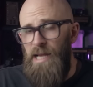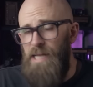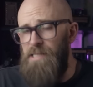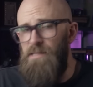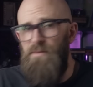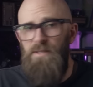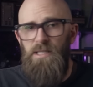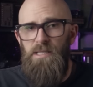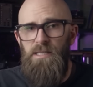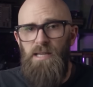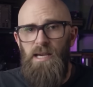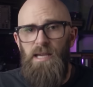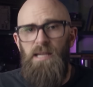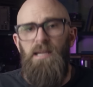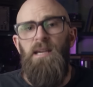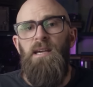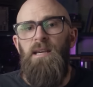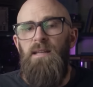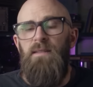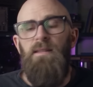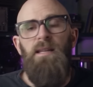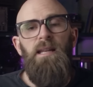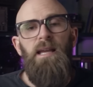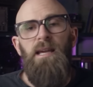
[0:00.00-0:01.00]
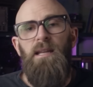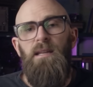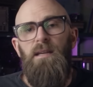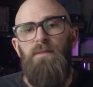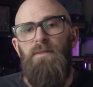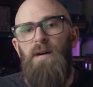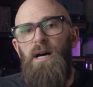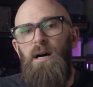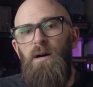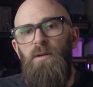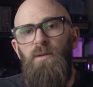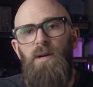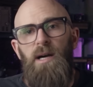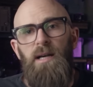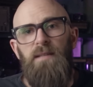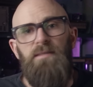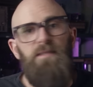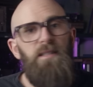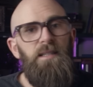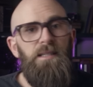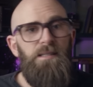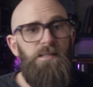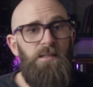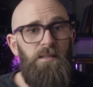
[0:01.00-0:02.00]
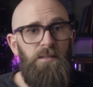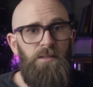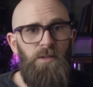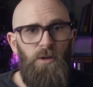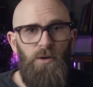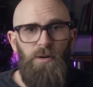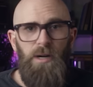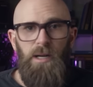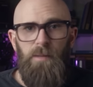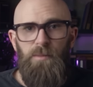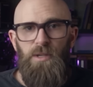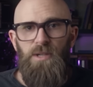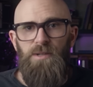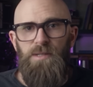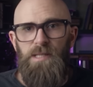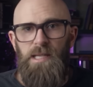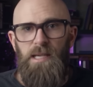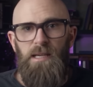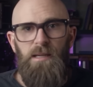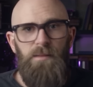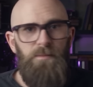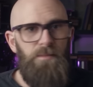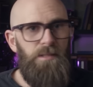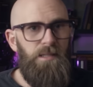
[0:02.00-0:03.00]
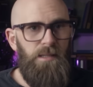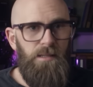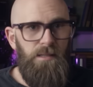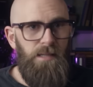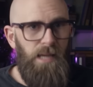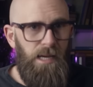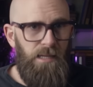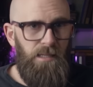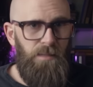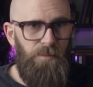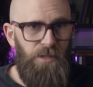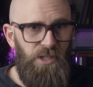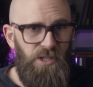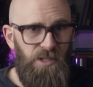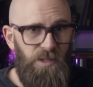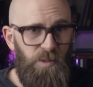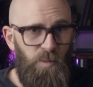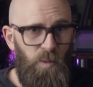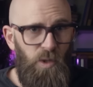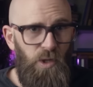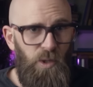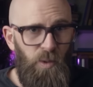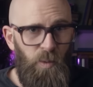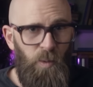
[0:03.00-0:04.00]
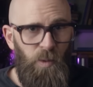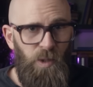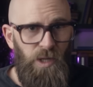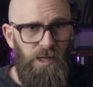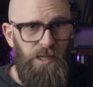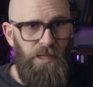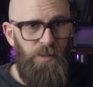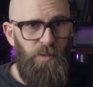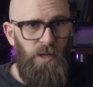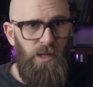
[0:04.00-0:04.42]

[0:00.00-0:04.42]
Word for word: As of today, the Lady of Arworth is touring museums and exhibitions worldwide,